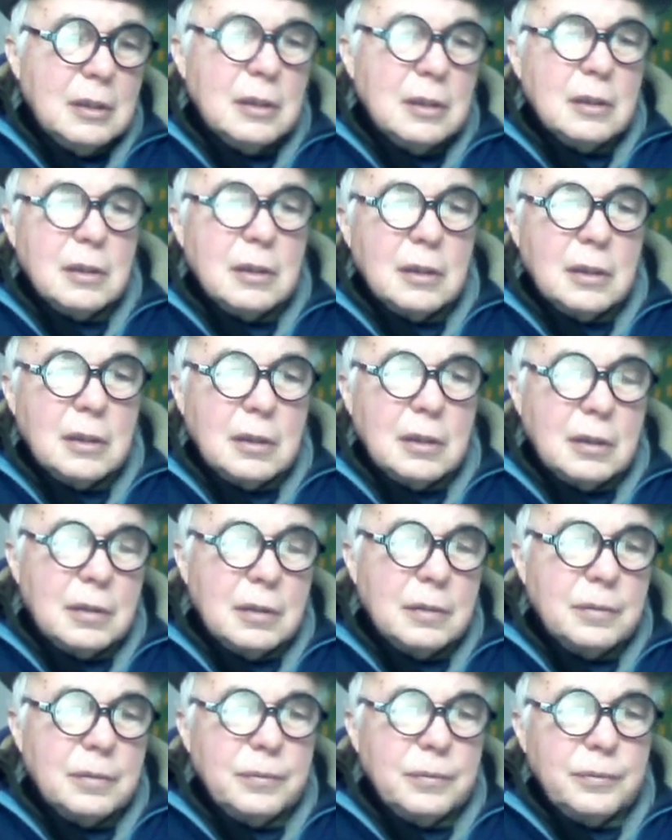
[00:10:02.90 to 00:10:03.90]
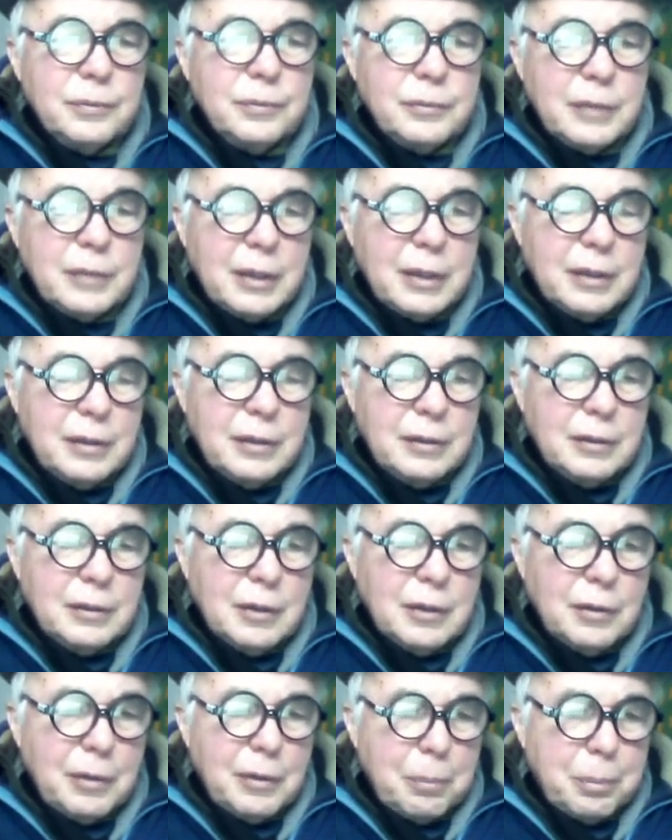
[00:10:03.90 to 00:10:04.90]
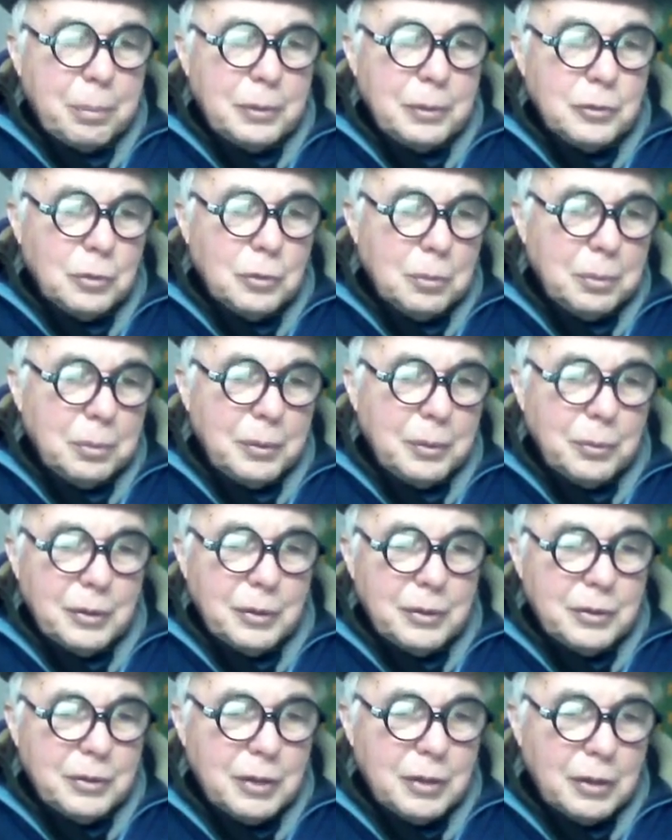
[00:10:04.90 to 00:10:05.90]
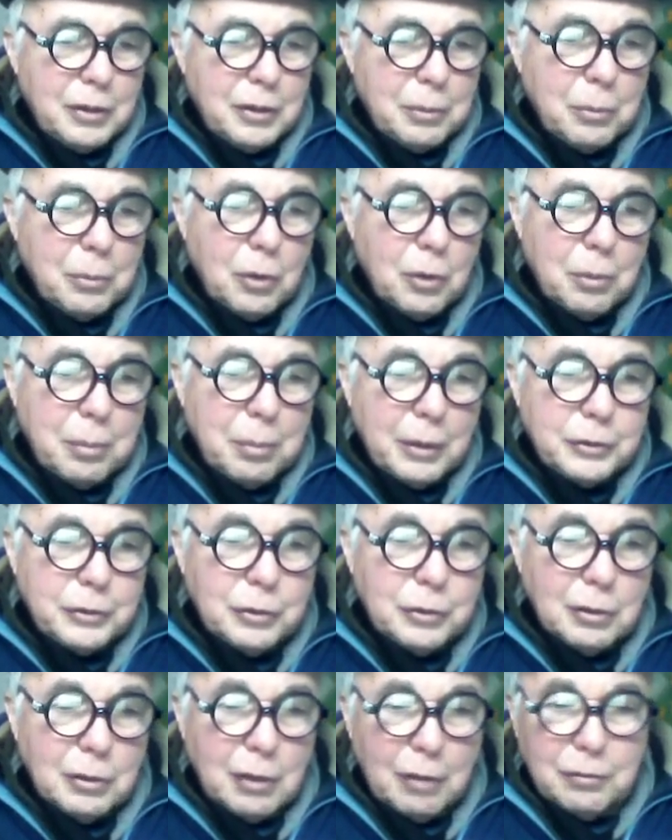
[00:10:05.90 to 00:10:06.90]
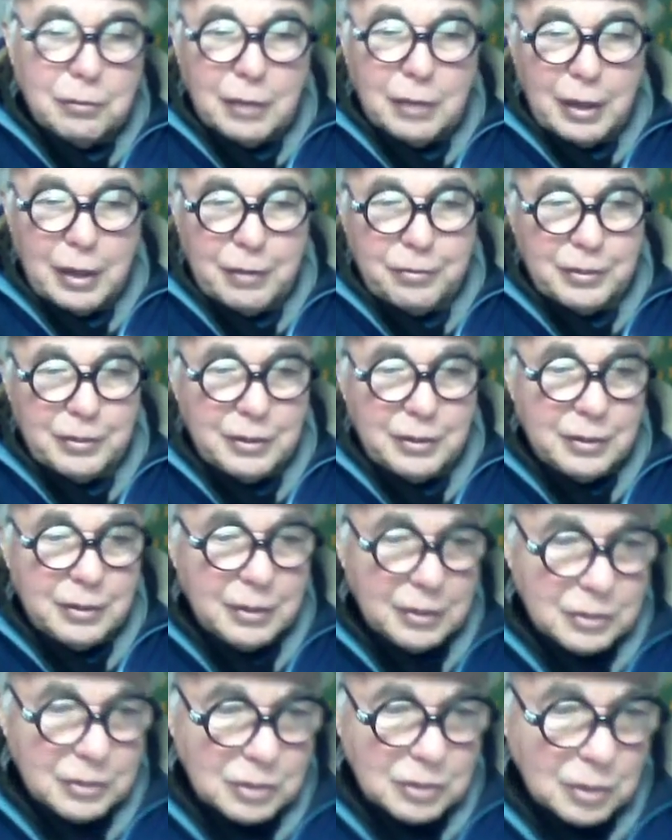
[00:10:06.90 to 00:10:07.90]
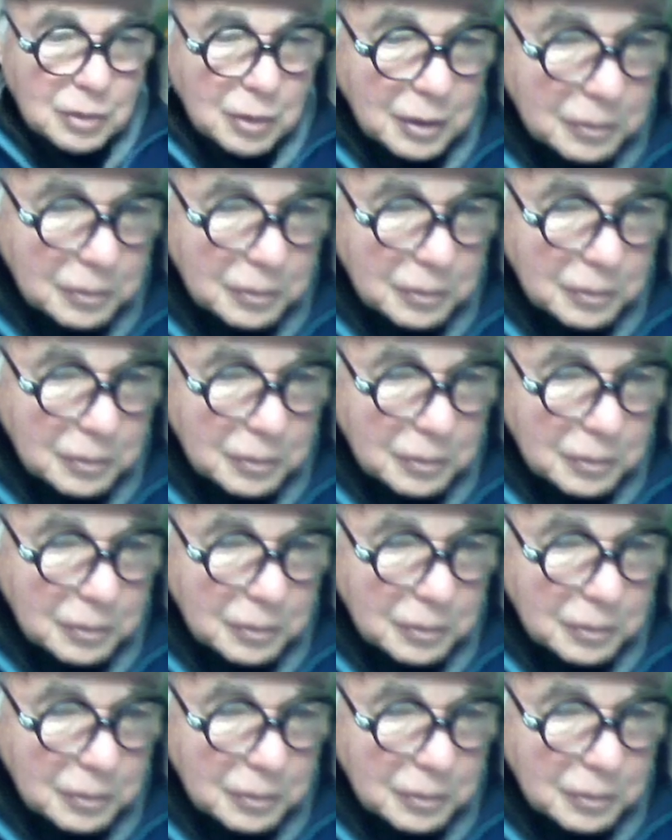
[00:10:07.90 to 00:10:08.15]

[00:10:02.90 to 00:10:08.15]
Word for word: uh, then you know that presumably would tell you more about your love life and, and so on.